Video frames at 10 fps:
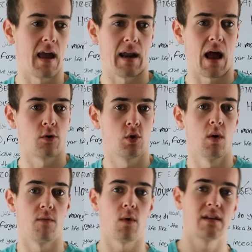and how
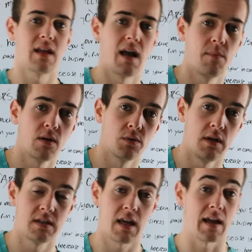to avoid
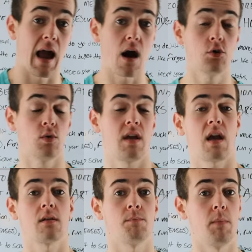liabilities and how you
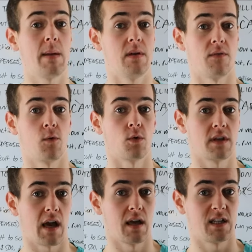can maybe
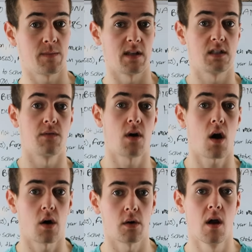afford that expensive
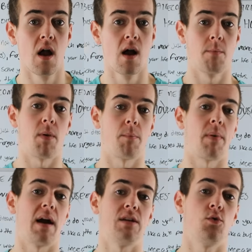car but
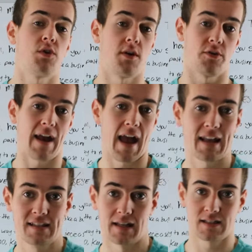by using your
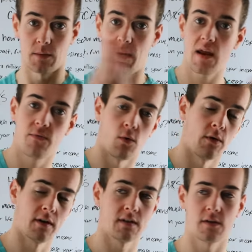assets to pay
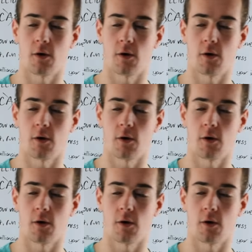for it.